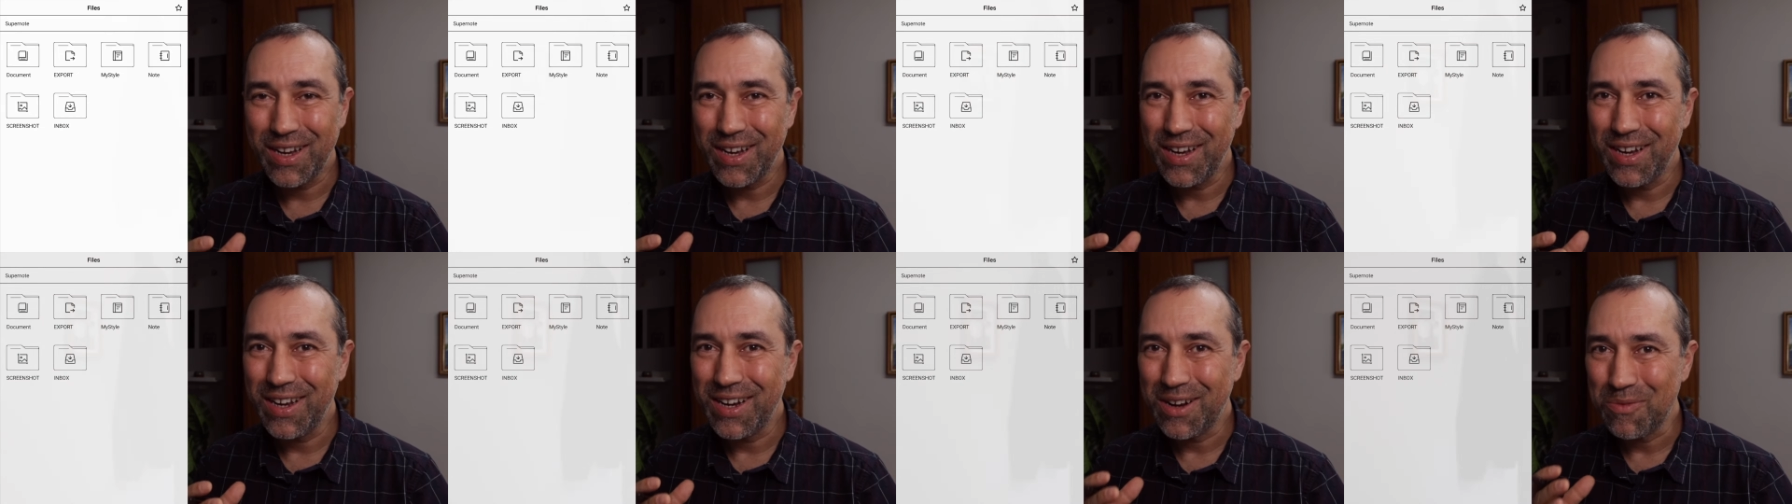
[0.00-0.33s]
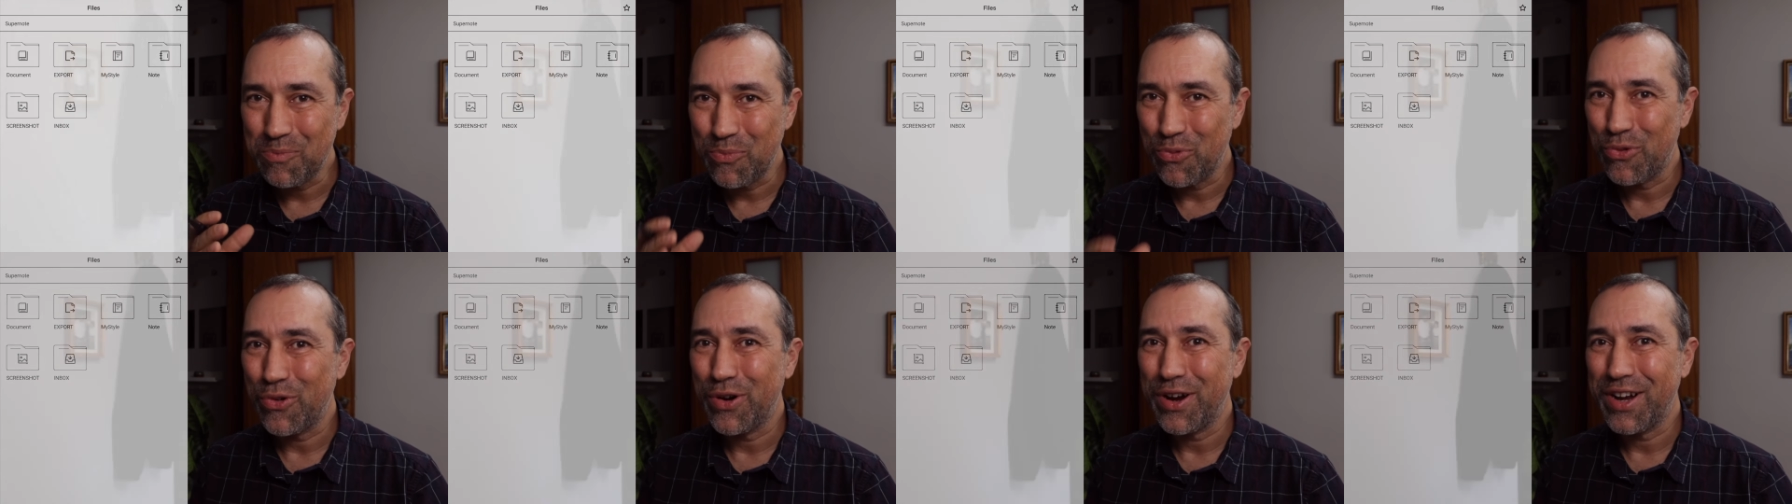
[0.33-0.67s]
in a
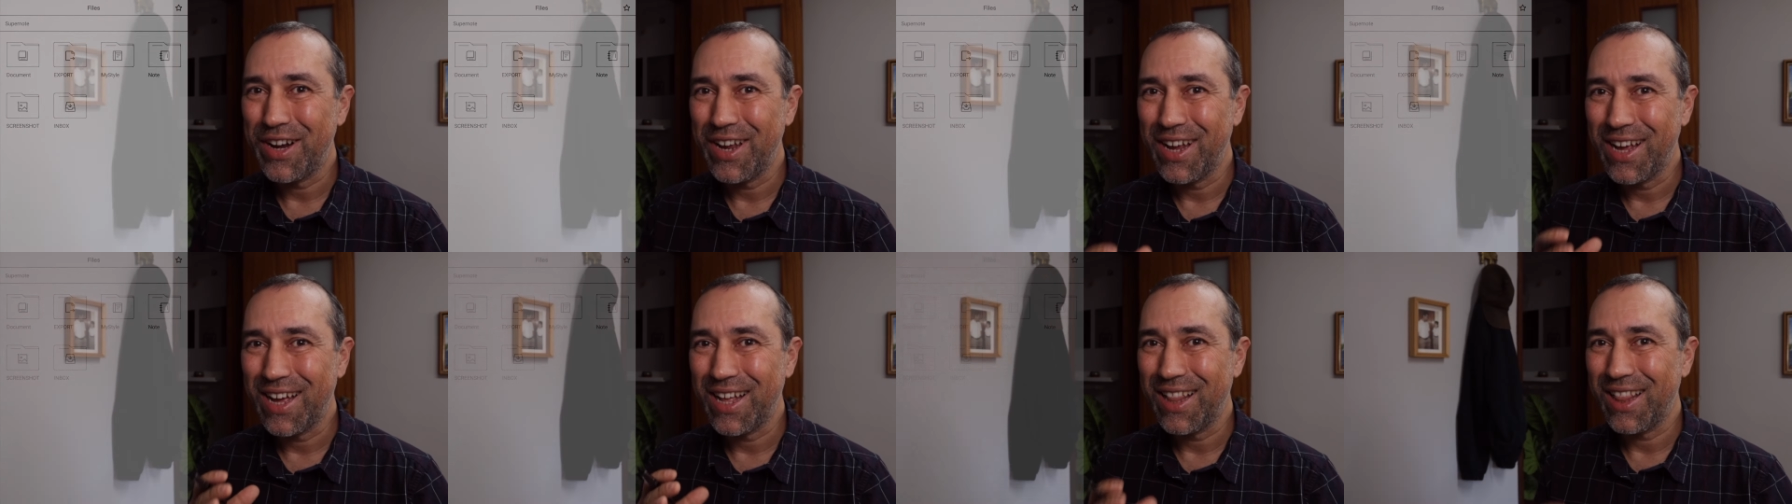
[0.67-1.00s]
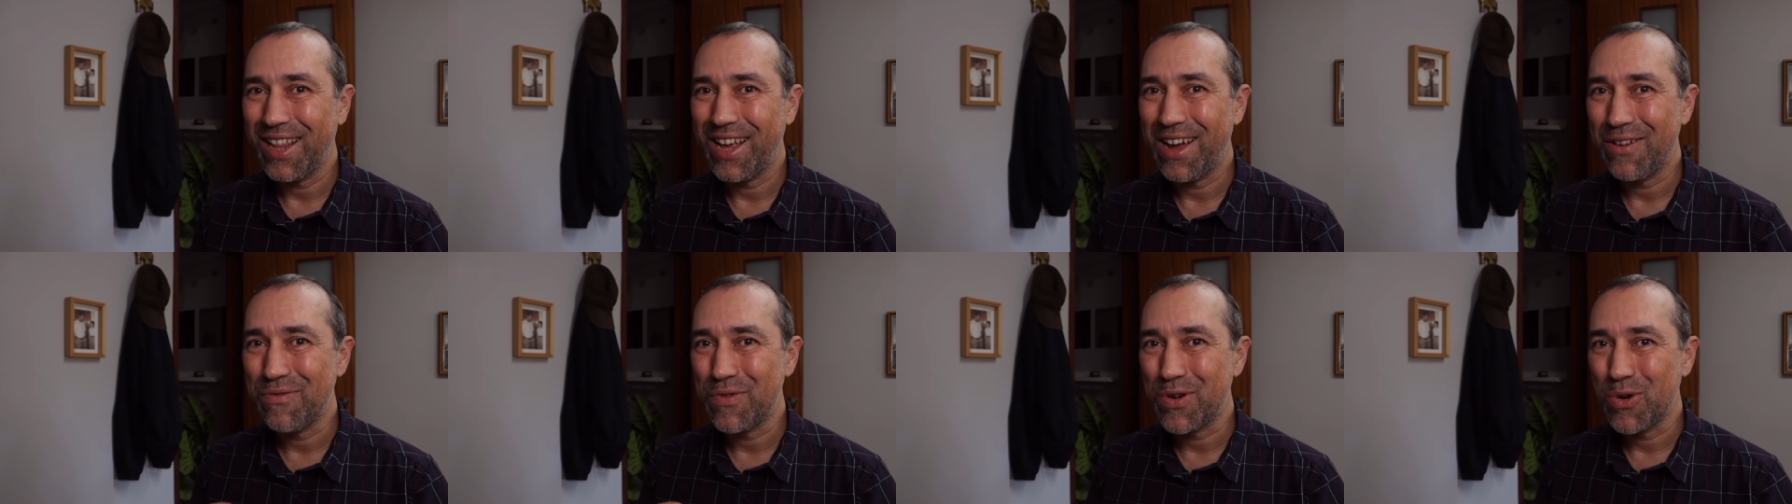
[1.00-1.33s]
pretty
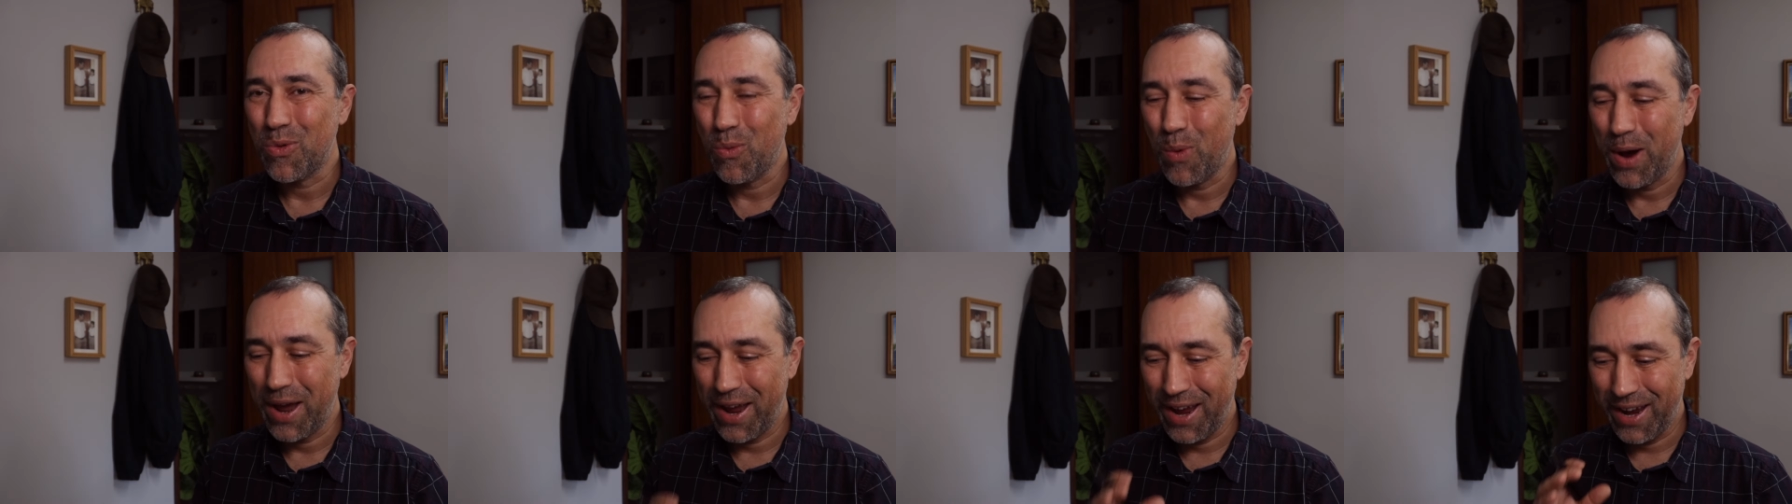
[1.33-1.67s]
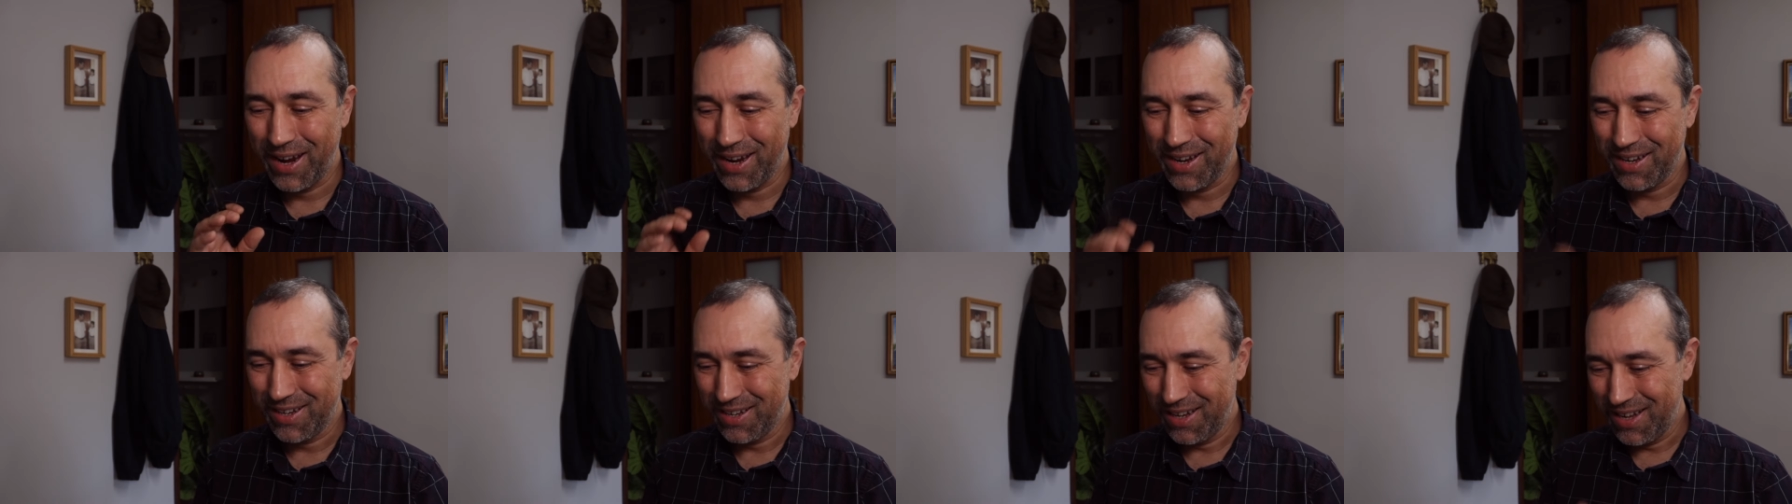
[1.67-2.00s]
clever
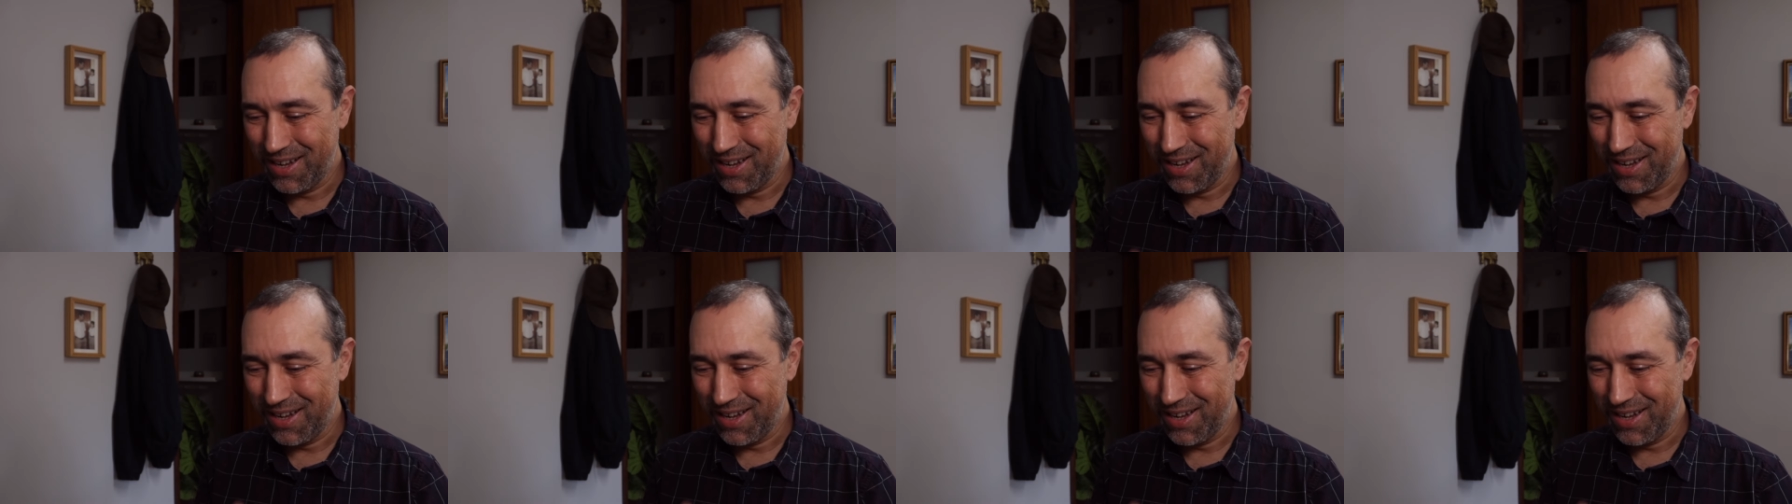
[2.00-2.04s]
way.